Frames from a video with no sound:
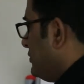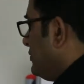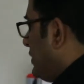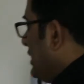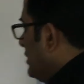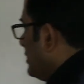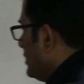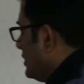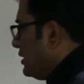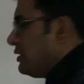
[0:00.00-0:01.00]
Fine.
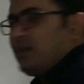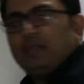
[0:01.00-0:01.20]
Now